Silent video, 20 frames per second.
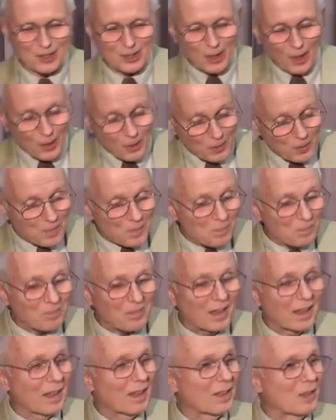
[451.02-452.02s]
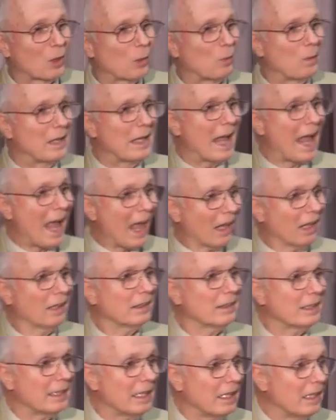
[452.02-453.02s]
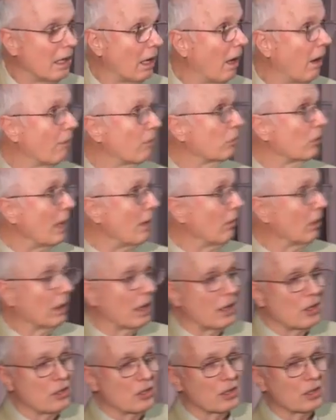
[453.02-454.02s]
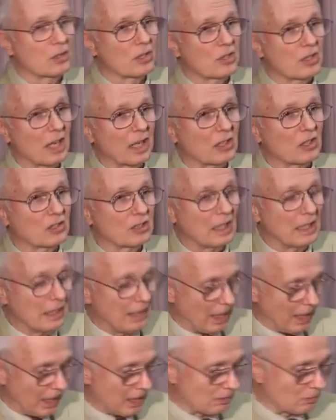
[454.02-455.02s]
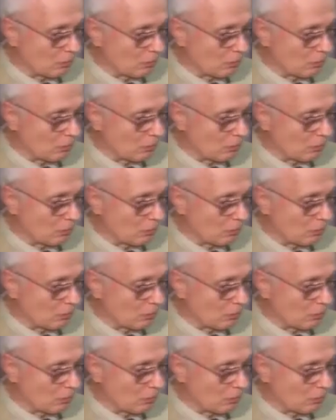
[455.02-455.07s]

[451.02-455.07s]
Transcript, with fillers: so, the reality of Revelation 16:8,